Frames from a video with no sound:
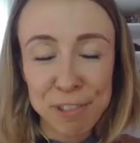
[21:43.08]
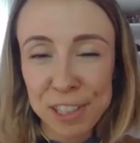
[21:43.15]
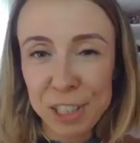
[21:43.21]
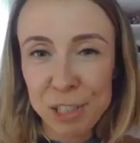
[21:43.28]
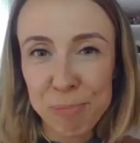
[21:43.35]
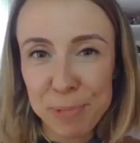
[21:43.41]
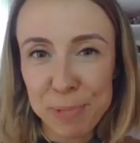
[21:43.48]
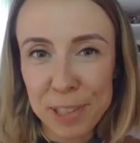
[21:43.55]

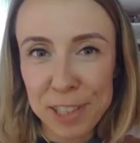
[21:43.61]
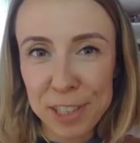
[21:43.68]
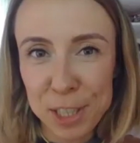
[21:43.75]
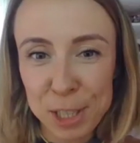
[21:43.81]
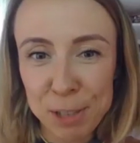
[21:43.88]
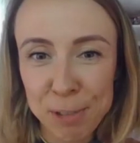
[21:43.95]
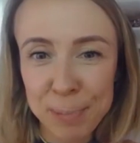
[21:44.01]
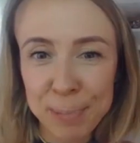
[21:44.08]
really a pleasure,
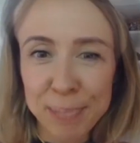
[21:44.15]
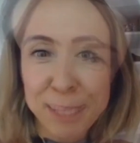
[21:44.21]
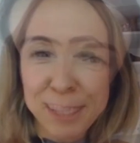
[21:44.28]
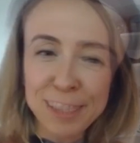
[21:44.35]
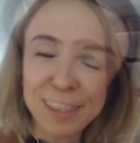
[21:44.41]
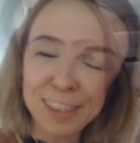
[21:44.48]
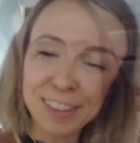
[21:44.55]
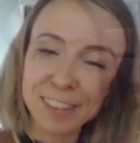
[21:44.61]
Shivam,
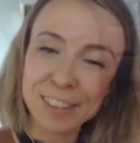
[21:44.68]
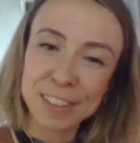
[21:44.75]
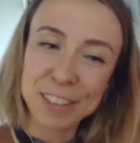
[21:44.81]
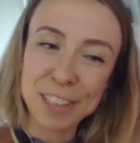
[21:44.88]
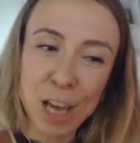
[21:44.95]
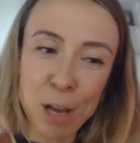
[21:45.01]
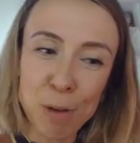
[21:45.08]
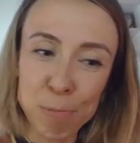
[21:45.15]
and
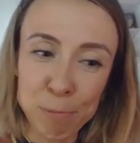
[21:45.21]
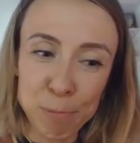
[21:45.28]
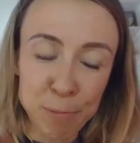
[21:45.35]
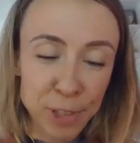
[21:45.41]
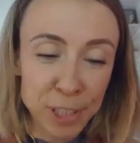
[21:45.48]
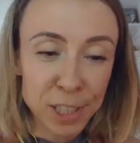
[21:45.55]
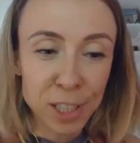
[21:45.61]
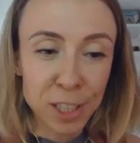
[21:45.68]
I'm
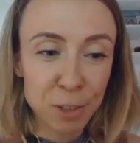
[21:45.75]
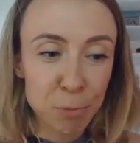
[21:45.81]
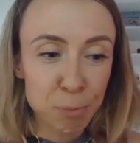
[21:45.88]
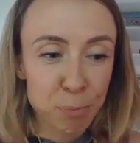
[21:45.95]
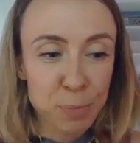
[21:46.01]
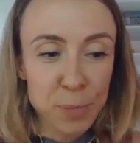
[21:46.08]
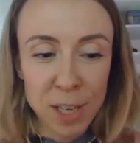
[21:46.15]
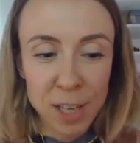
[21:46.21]
really
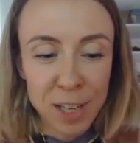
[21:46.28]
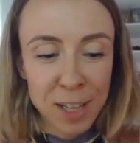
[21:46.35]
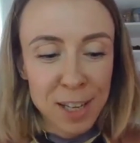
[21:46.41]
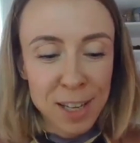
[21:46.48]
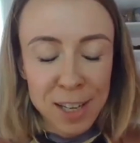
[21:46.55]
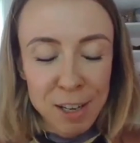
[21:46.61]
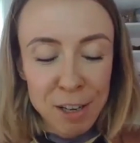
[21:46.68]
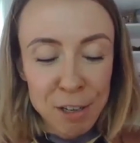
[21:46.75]

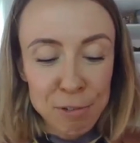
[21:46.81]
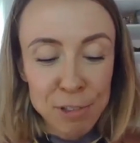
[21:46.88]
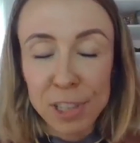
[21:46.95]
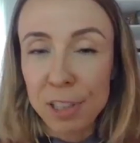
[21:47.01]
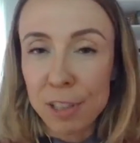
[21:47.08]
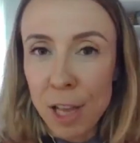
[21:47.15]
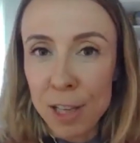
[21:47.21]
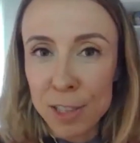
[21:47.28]

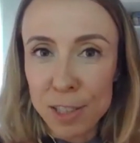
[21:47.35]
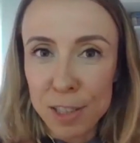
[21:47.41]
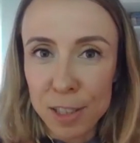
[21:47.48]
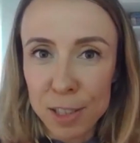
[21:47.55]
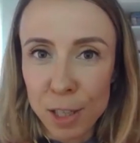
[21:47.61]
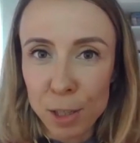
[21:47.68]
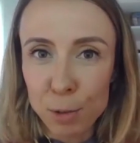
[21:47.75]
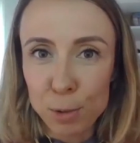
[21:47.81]
glad
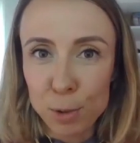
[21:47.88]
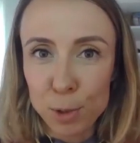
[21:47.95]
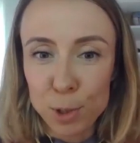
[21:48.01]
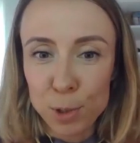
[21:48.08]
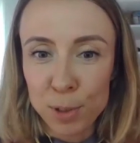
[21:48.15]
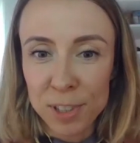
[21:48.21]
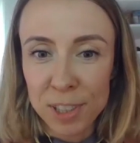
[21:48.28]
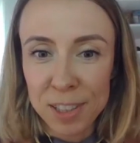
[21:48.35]
that I could
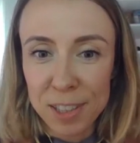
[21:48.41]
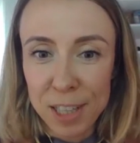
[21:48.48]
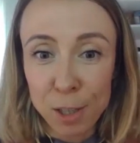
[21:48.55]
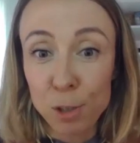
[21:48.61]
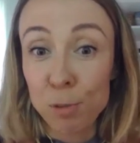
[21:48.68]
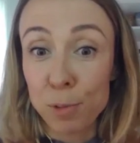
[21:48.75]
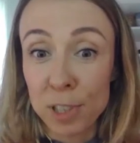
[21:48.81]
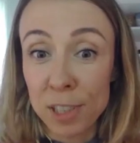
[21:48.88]
join. And
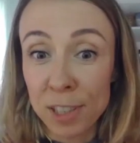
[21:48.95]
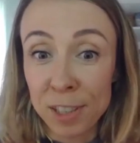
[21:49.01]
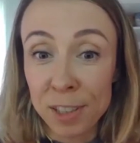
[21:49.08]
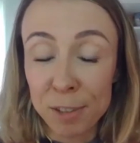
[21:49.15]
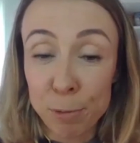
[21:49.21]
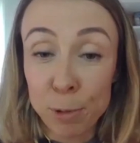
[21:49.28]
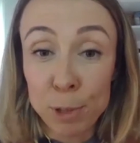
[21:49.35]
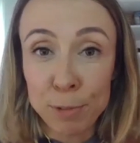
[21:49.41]
thank you for
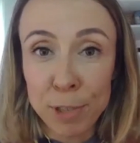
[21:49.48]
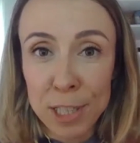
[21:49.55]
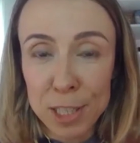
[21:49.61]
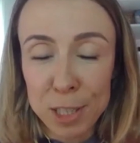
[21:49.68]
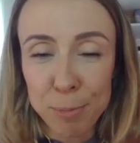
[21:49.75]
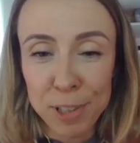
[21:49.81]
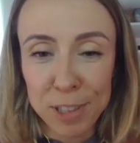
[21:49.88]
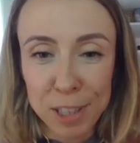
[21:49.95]

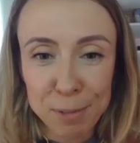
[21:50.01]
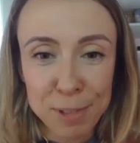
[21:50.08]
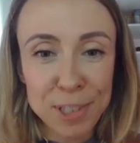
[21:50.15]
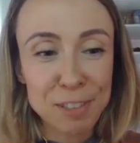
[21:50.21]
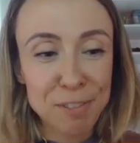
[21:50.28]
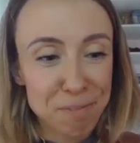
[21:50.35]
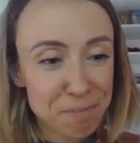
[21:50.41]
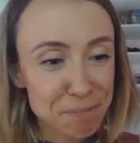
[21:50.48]
inviting me. That
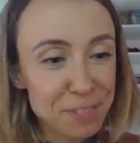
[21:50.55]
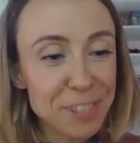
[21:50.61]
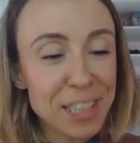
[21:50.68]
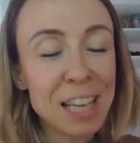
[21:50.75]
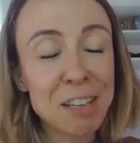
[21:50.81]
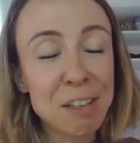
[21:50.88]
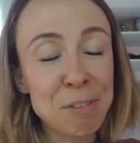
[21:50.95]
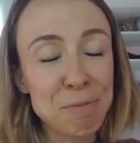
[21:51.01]
was
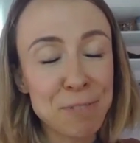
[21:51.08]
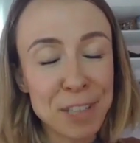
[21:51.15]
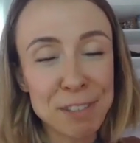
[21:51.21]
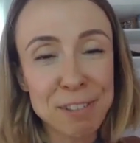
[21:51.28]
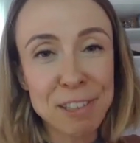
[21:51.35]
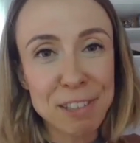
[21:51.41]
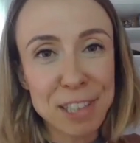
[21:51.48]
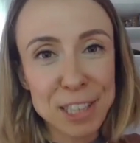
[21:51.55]
a
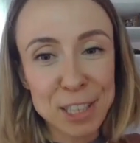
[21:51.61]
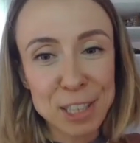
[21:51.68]
very great